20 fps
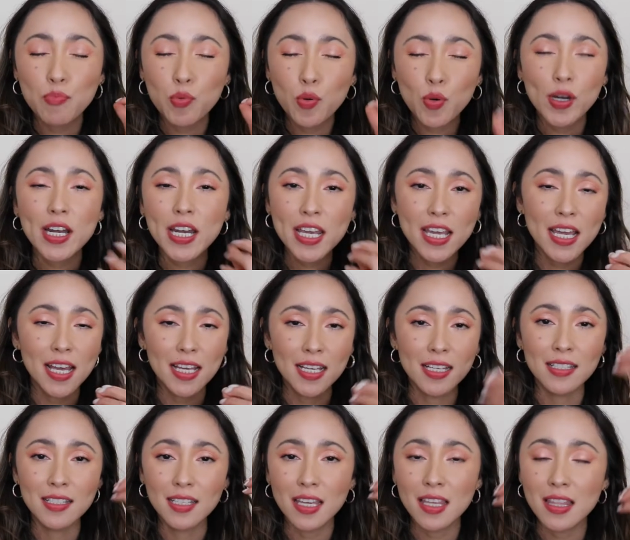
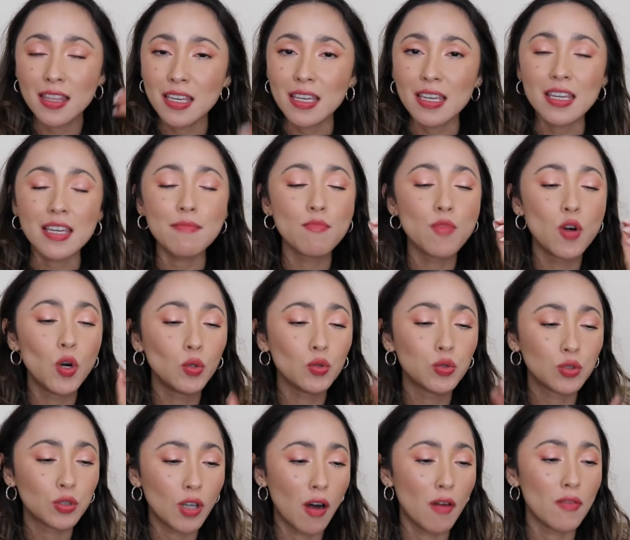prettiest, the
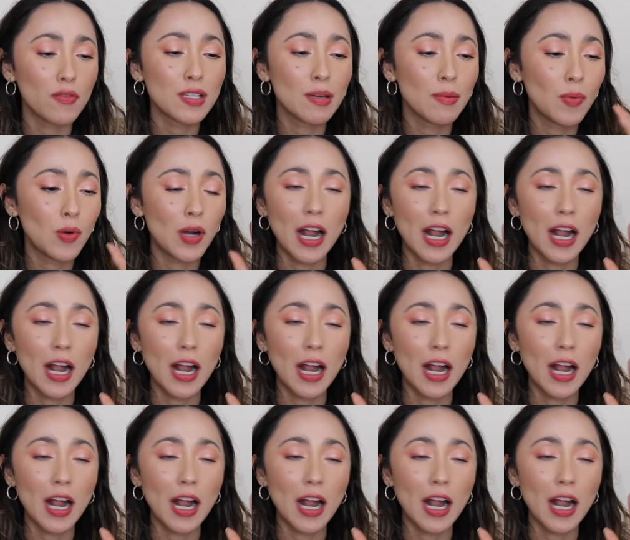most comfortable